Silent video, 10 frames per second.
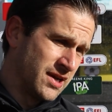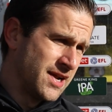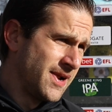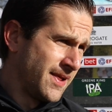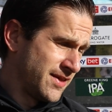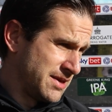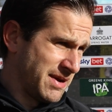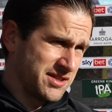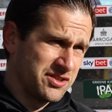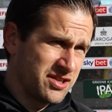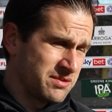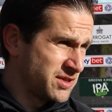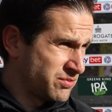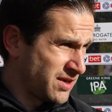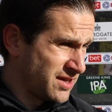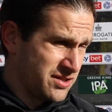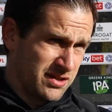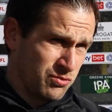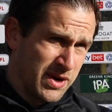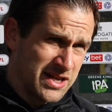And the message to them as well is
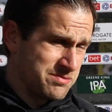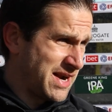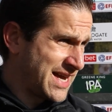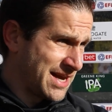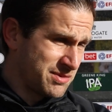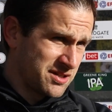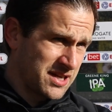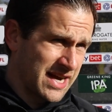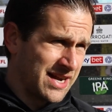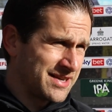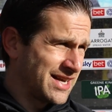win as many games as you can,